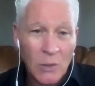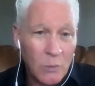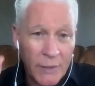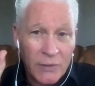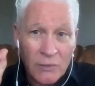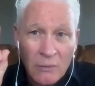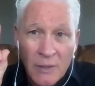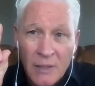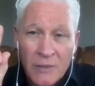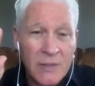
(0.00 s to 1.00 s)
quick
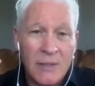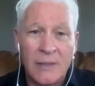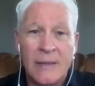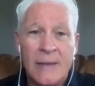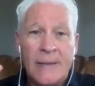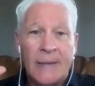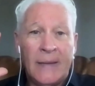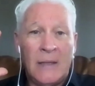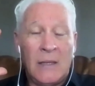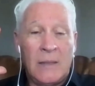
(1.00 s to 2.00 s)
story is that
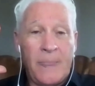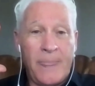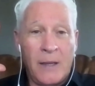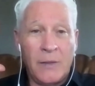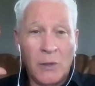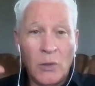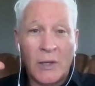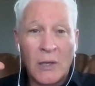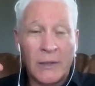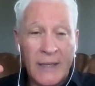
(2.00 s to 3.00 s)
the Lord
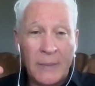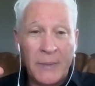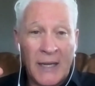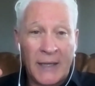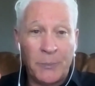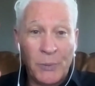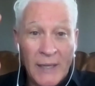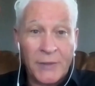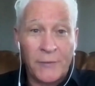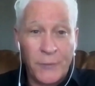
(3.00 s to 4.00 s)
called Deb and I to
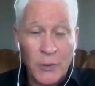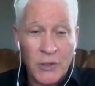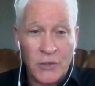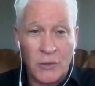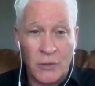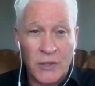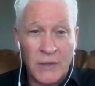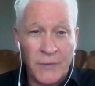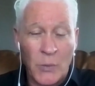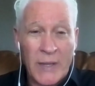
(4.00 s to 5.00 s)
plant the first church,
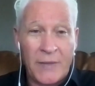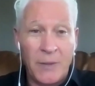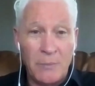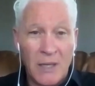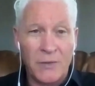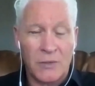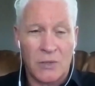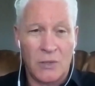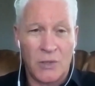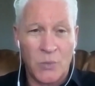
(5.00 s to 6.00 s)
even though we had the mother
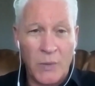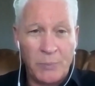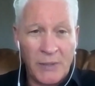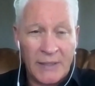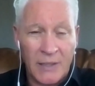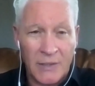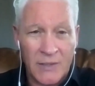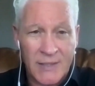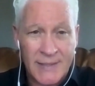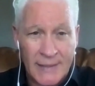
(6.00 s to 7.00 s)
church. We planted on
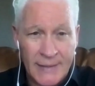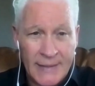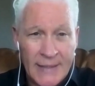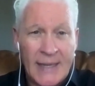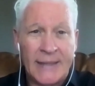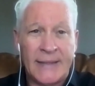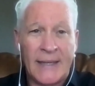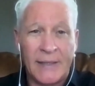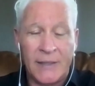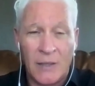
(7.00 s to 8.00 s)
Sunday night
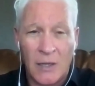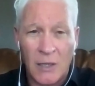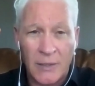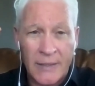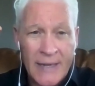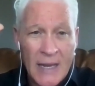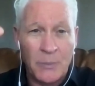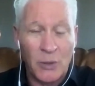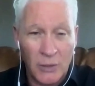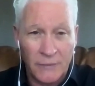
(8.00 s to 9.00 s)
down in our
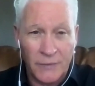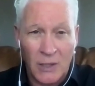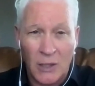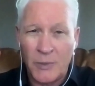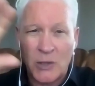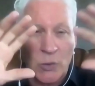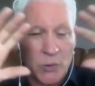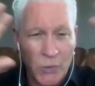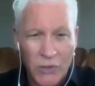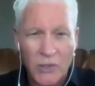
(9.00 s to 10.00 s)
neighborhood of Long Beach,
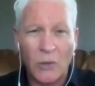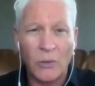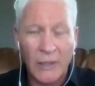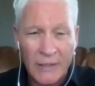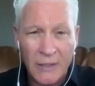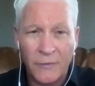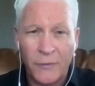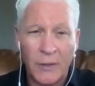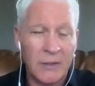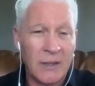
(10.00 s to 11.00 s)
which was totally
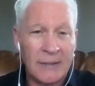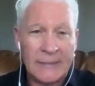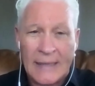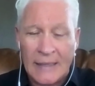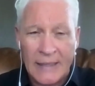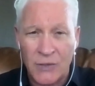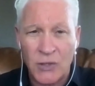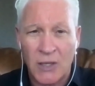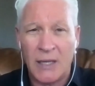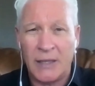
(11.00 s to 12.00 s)
different, highly
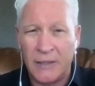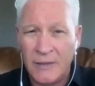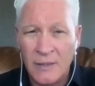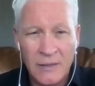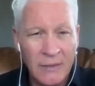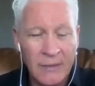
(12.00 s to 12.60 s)
educated,